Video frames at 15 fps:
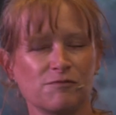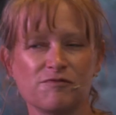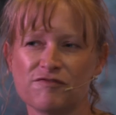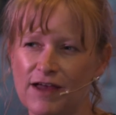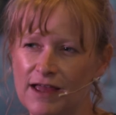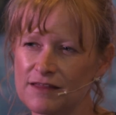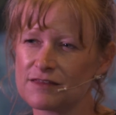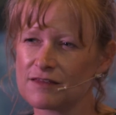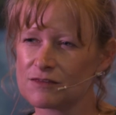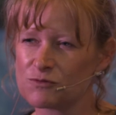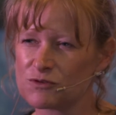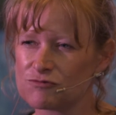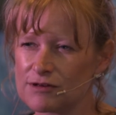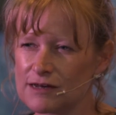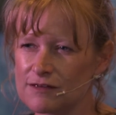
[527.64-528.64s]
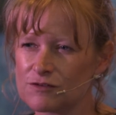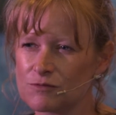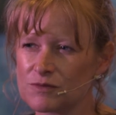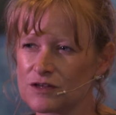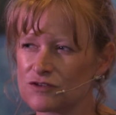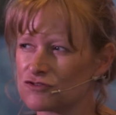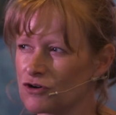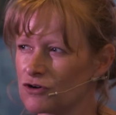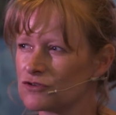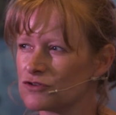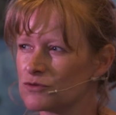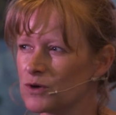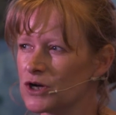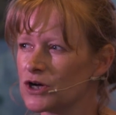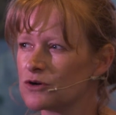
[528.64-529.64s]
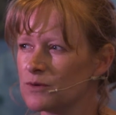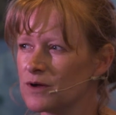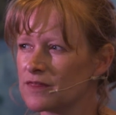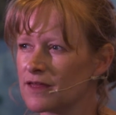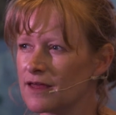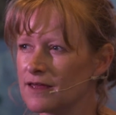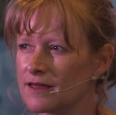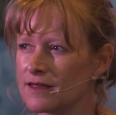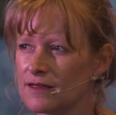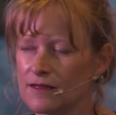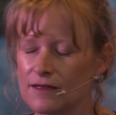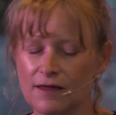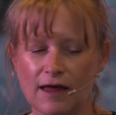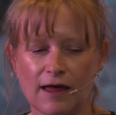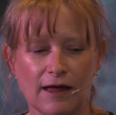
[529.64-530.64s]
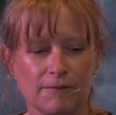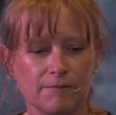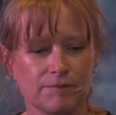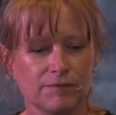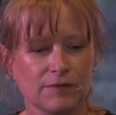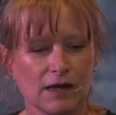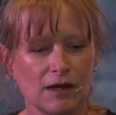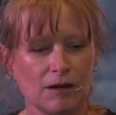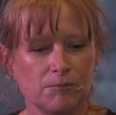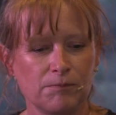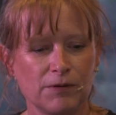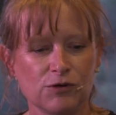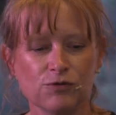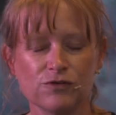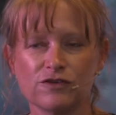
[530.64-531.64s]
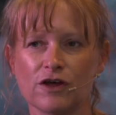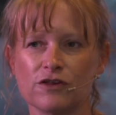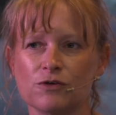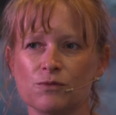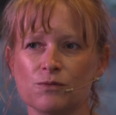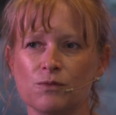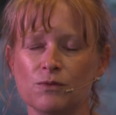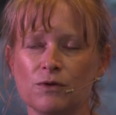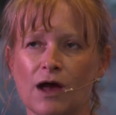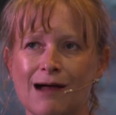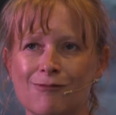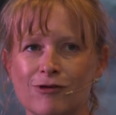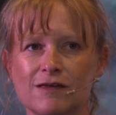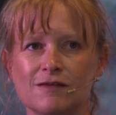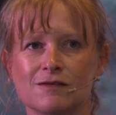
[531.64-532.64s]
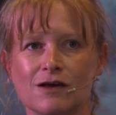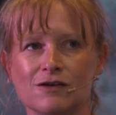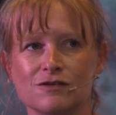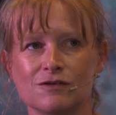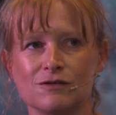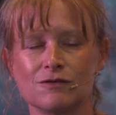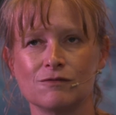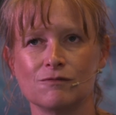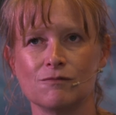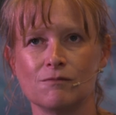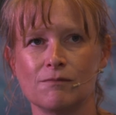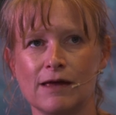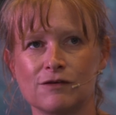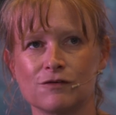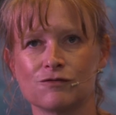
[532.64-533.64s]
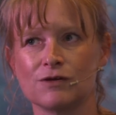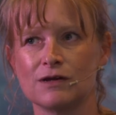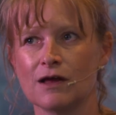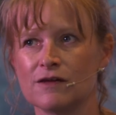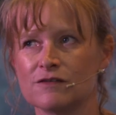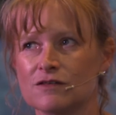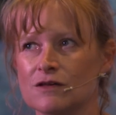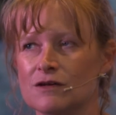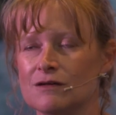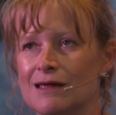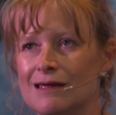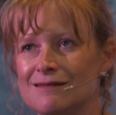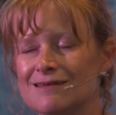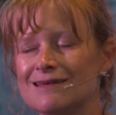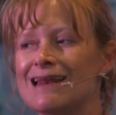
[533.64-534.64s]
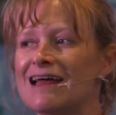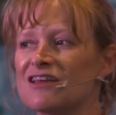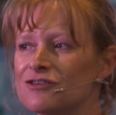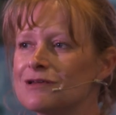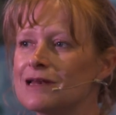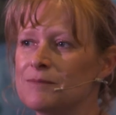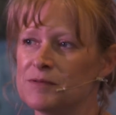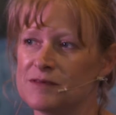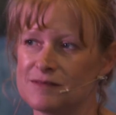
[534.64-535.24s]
faith that there was really something strong to work with here. But also our research made us realise that internationally